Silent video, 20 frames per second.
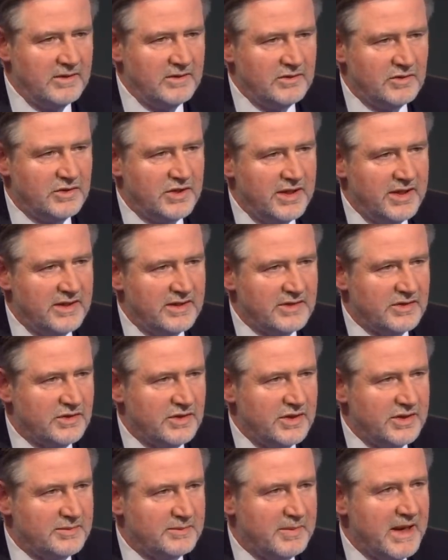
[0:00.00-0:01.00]

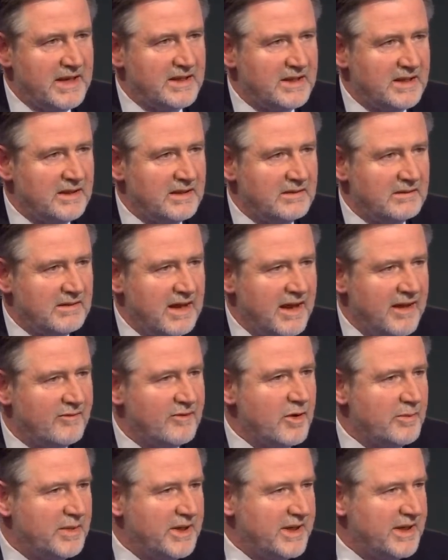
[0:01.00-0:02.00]
She is painting
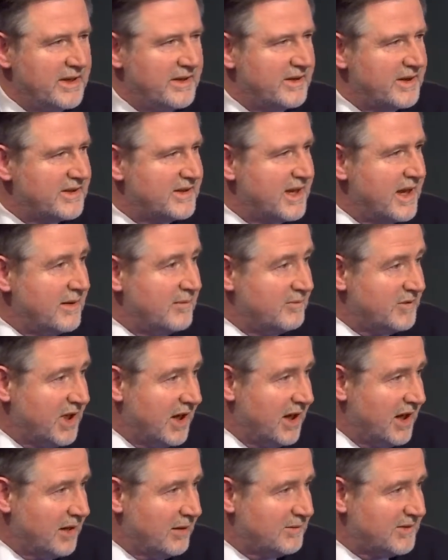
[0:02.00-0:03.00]
everybody in the same
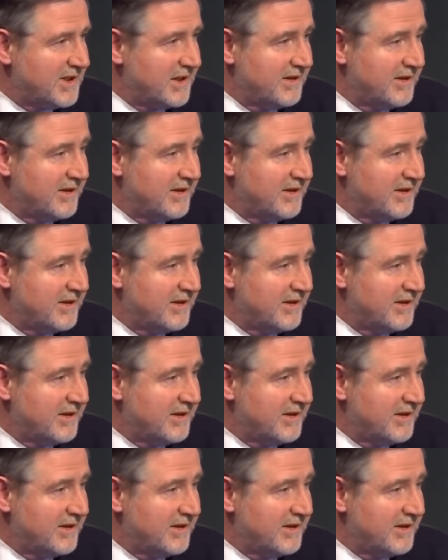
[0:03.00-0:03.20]
terms,